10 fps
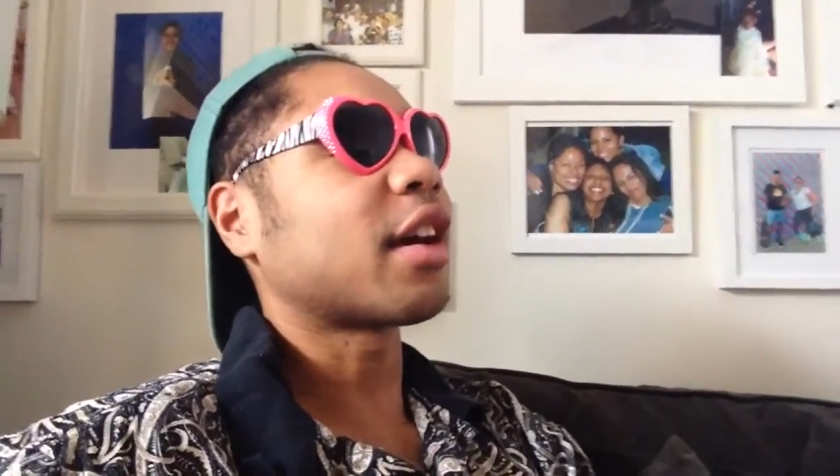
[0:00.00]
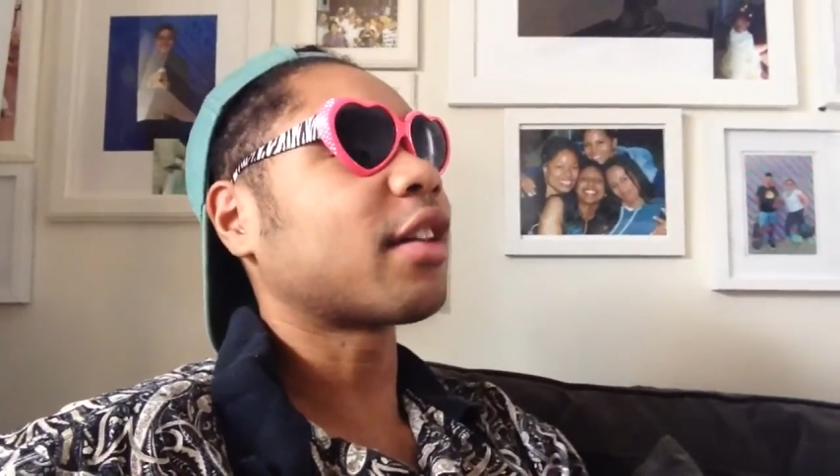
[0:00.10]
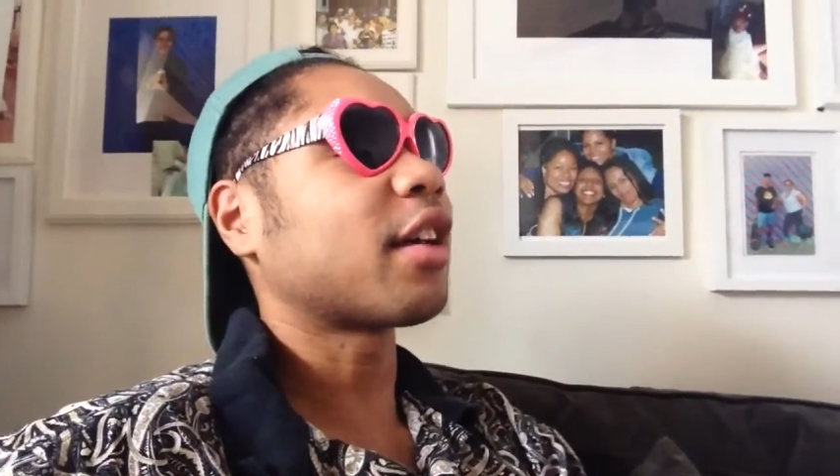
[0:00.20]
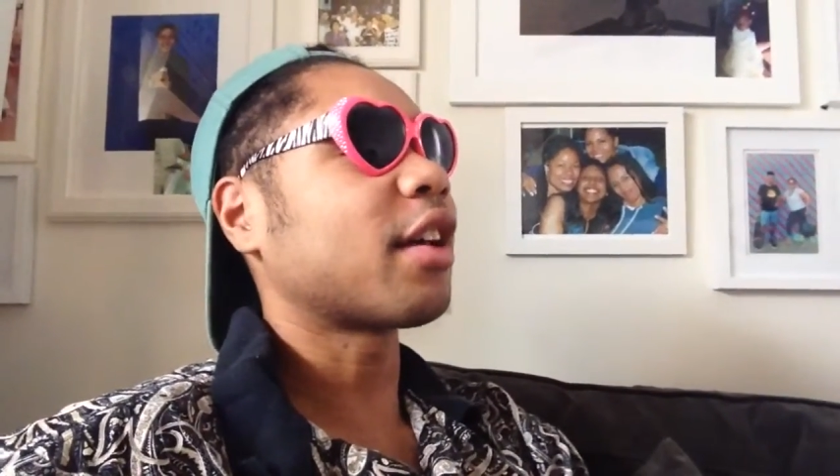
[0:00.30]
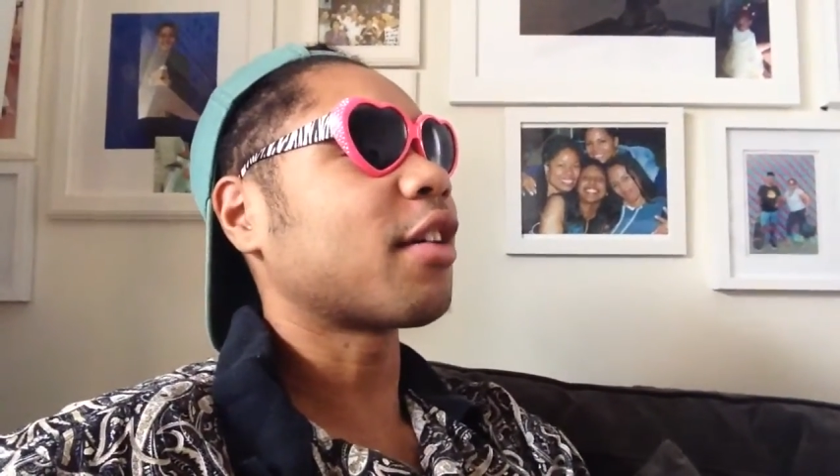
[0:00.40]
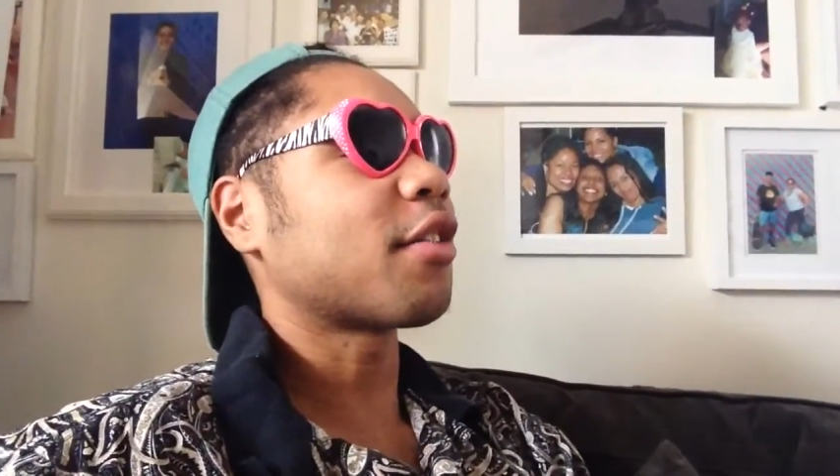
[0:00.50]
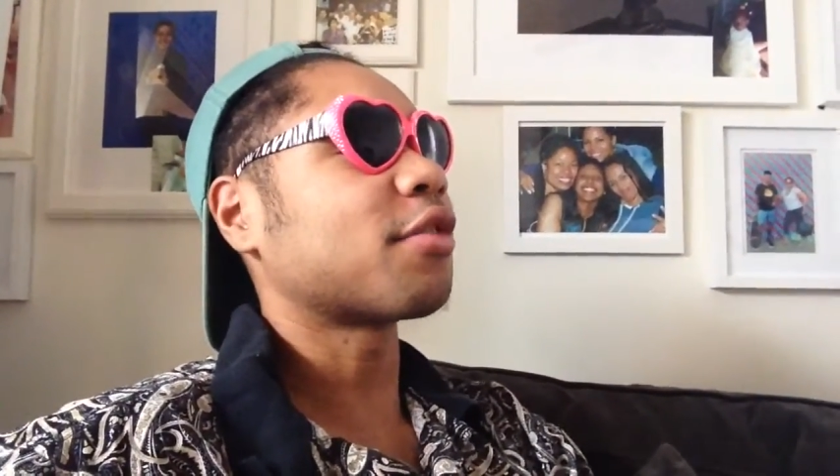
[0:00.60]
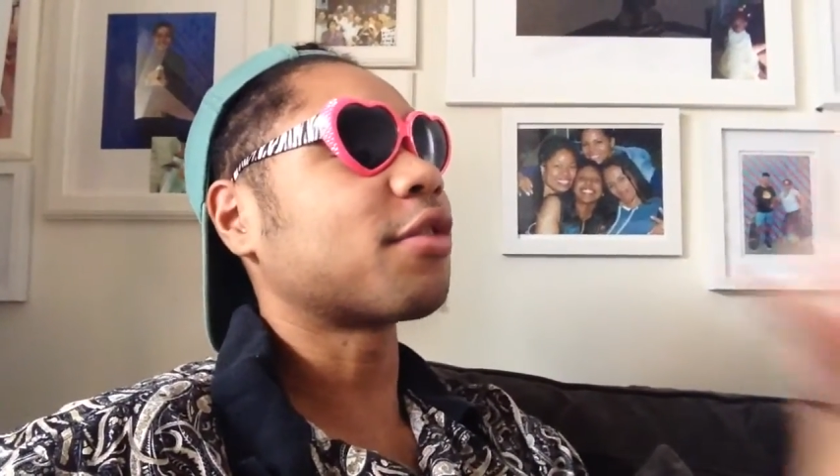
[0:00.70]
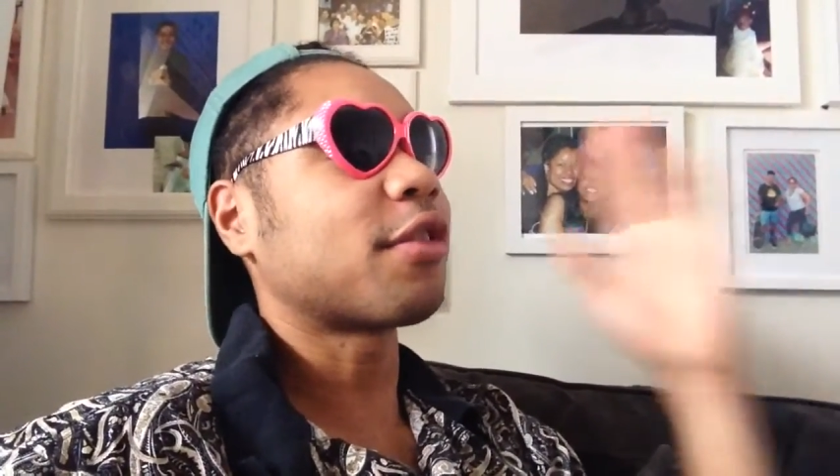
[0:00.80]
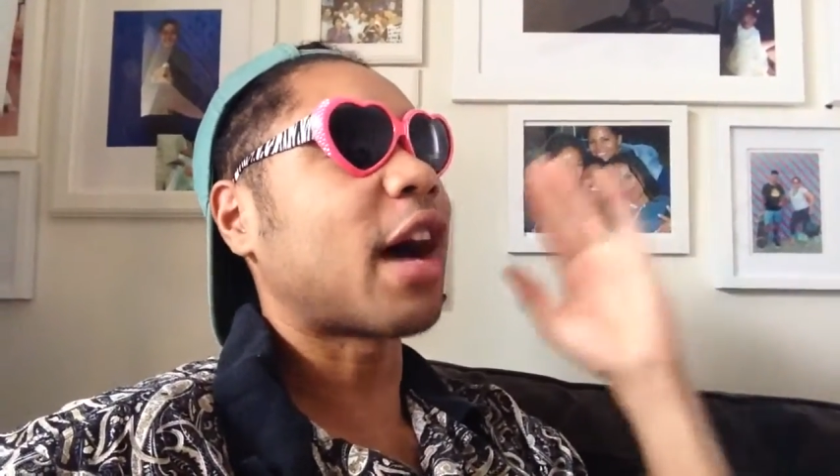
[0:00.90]

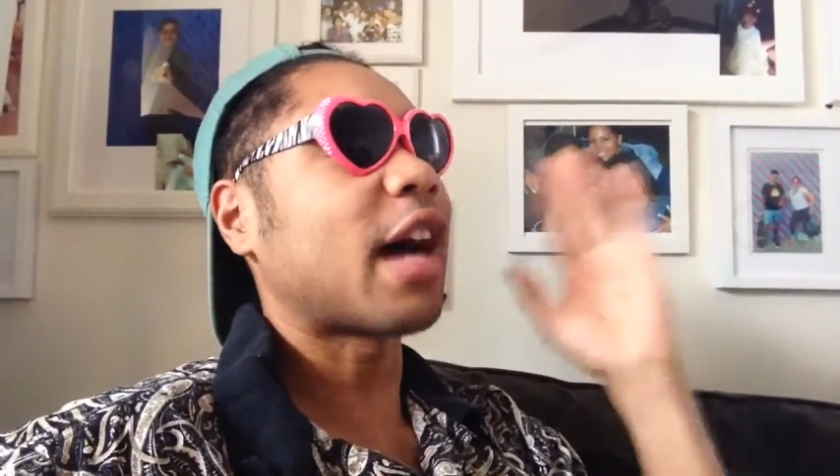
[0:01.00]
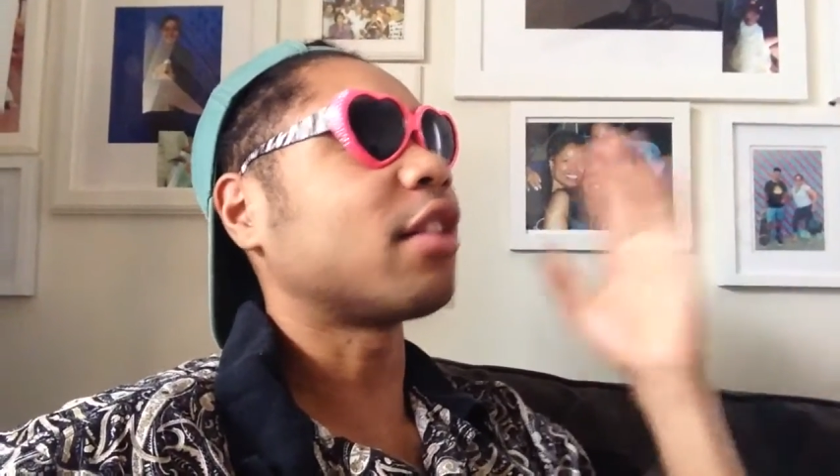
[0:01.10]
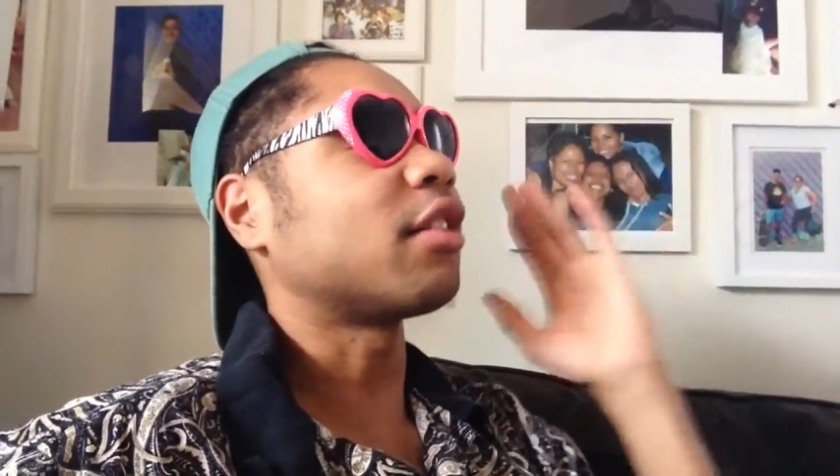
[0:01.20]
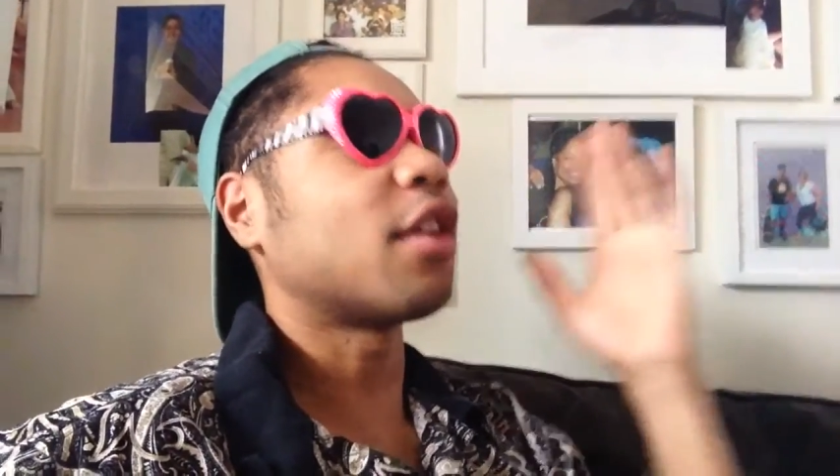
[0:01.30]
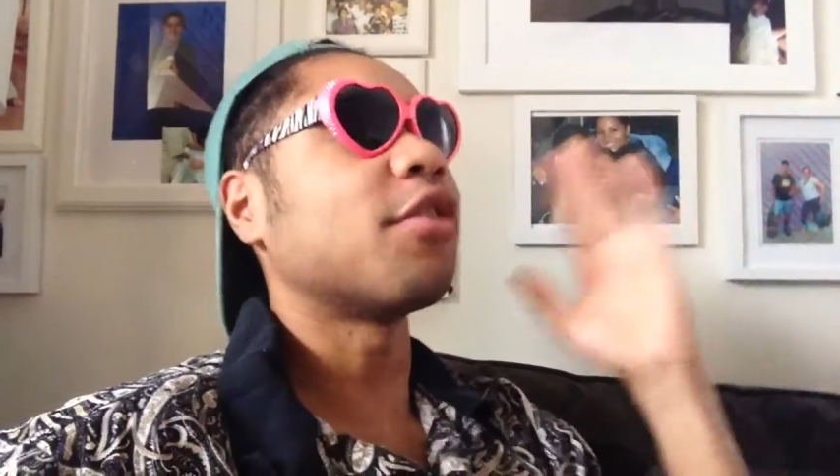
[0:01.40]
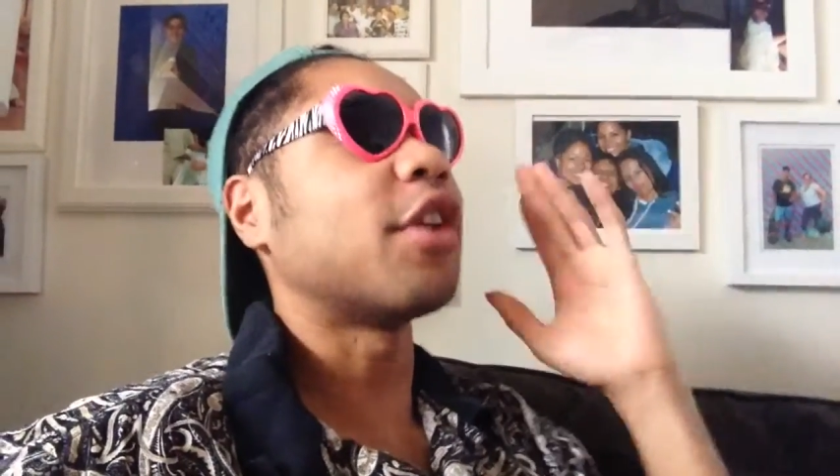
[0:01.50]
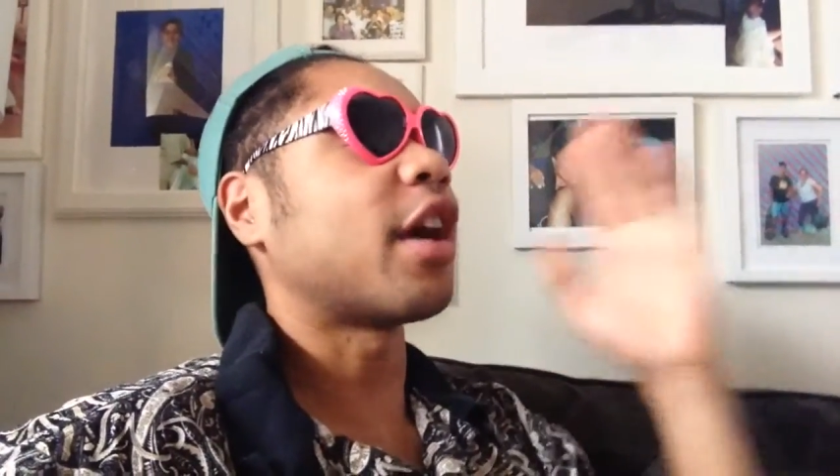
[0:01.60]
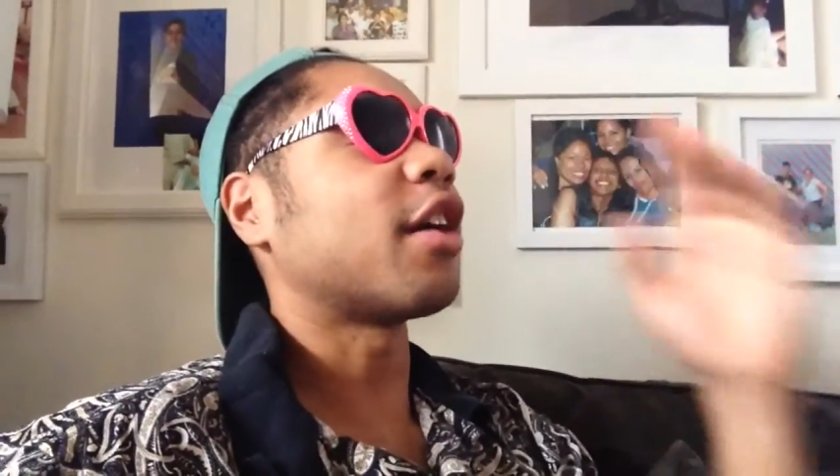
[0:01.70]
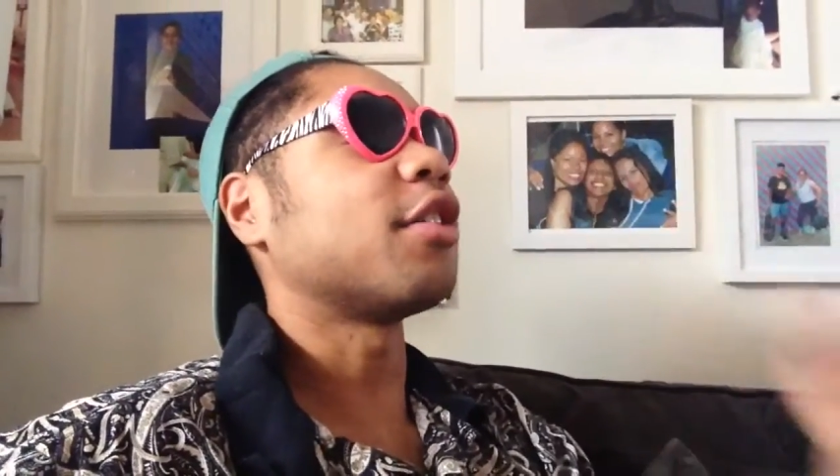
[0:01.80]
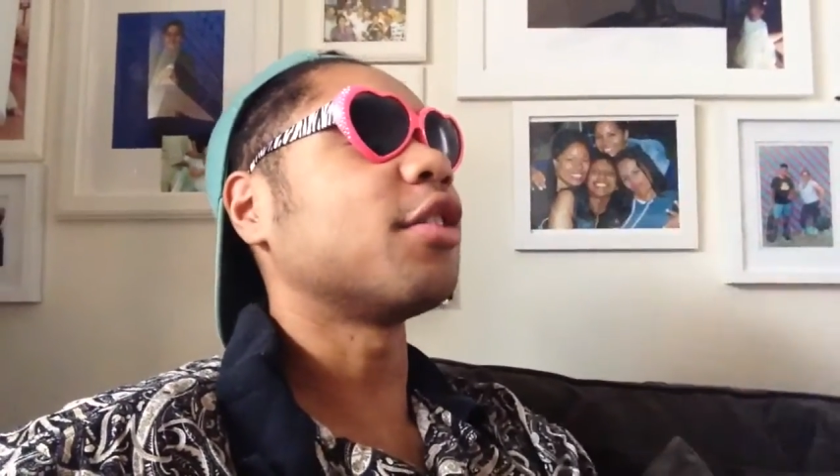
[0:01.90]
I love your hair,